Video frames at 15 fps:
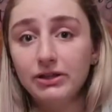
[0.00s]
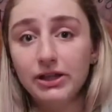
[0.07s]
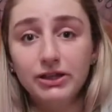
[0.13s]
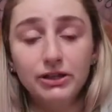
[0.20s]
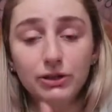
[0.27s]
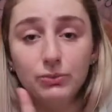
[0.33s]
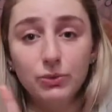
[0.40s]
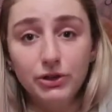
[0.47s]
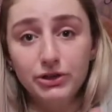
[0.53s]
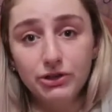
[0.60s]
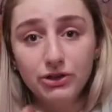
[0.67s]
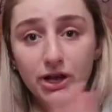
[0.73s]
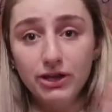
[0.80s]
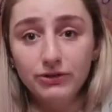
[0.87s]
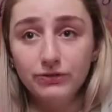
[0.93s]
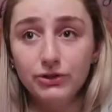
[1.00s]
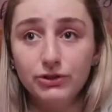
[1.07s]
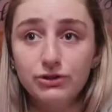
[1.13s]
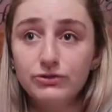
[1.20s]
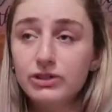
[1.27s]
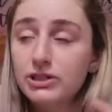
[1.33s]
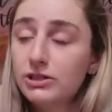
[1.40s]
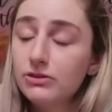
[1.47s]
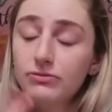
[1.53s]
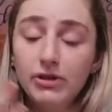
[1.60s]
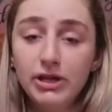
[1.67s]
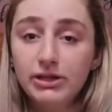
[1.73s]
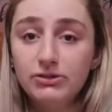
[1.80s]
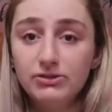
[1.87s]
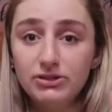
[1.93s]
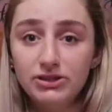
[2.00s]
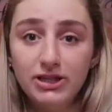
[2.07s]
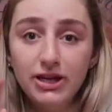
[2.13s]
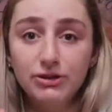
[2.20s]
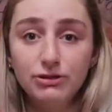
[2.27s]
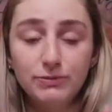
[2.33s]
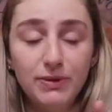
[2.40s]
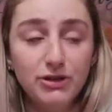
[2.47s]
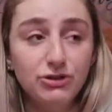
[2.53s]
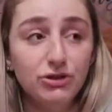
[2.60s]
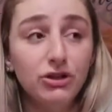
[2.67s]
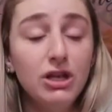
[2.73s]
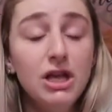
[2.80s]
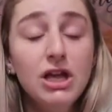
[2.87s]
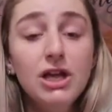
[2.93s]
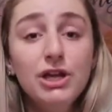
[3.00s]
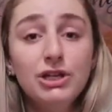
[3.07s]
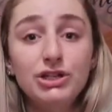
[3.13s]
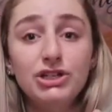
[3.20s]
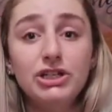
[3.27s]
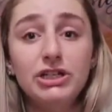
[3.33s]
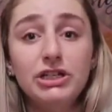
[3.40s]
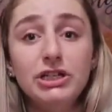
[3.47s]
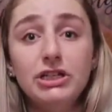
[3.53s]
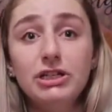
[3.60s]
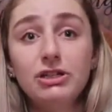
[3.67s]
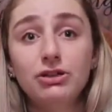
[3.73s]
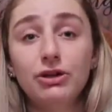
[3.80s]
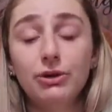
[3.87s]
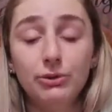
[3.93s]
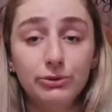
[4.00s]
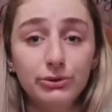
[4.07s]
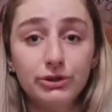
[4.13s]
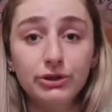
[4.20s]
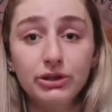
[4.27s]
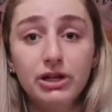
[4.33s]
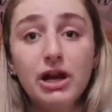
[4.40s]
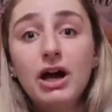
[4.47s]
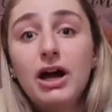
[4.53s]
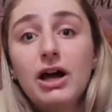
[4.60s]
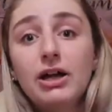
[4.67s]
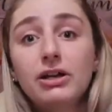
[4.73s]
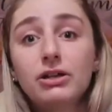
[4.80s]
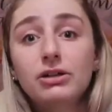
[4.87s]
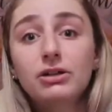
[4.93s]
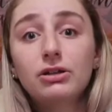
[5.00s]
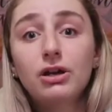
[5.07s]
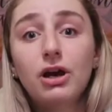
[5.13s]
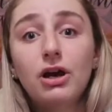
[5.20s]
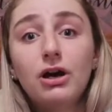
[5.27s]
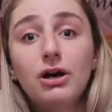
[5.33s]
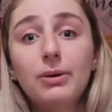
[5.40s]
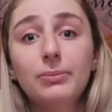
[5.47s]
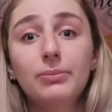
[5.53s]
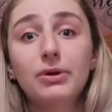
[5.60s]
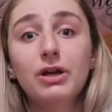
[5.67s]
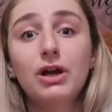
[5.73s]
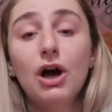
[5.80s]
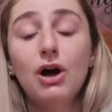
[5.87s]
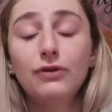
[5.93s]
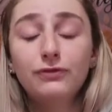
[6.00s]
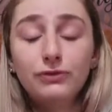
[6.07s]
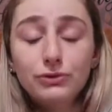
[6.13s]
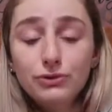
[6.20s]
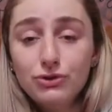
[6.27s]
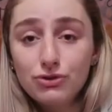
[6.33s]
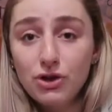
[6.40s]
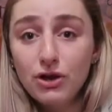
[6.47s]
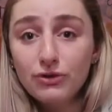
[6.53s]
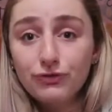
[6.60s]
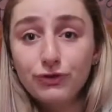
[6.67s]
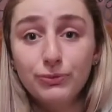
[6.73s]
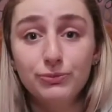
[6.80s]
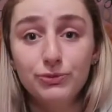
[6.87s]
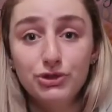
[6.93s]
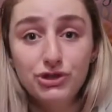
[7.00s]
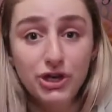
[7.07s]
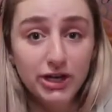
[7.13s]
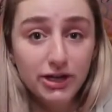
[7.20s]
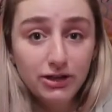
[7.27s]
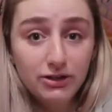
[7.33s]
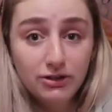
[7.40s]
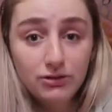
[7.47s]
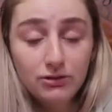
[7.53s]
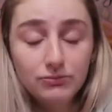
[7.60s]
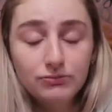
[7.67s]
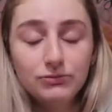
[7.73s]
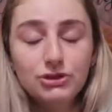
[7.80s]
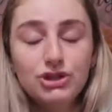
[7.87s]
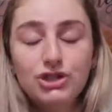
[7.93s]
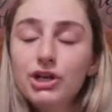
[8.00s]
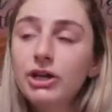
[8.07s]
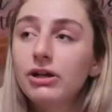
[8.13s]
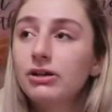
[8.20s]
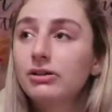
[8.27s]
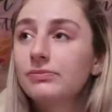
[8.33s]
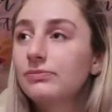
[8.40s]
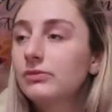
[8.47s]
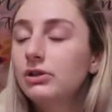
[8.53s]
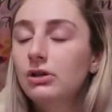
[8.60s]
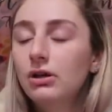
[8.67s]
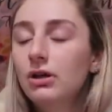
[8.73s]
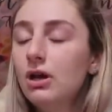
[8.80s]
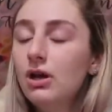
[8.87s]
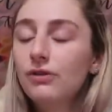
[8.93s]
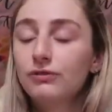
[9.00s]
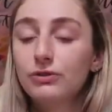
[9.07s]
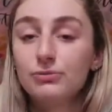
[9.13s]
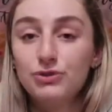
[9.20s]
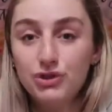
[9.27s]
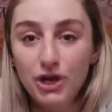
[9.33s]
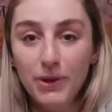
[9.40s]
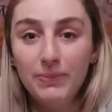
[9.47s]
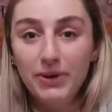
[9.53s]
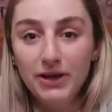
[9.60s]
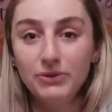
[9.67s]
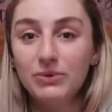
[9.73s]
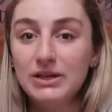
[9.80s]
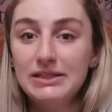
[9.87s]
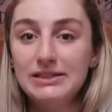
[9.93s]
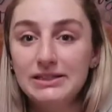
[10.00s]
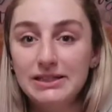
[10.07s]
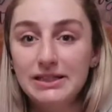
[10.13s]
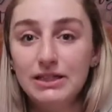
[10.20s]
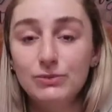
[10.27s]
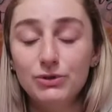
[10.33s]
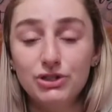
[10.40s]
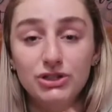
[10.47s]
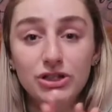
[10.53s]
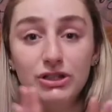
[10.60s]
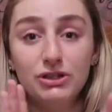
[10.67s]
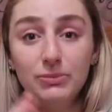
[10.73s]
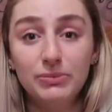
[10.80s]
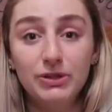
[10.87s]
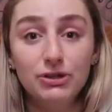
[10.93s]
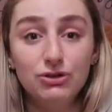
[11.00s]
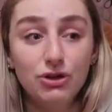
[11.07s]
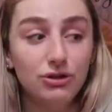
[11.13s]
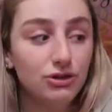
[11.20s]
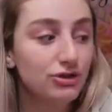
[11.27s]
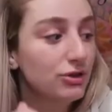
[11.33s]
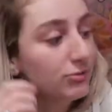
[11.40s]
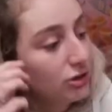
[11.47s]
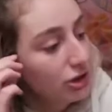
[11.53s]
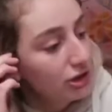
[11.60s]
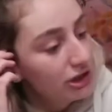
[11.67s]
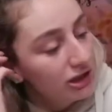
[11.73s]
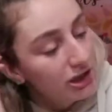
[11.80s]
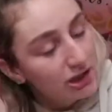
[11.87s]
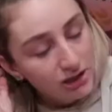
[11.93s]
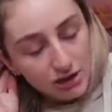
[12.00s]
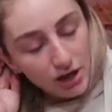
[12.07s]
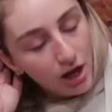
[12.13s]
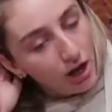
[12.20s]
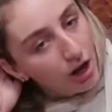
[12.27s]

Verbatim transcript: like their 1 year anniversary like sale special, she, the owner, got a food truck from Chip NYC, which is like the big chocolate chip cookies.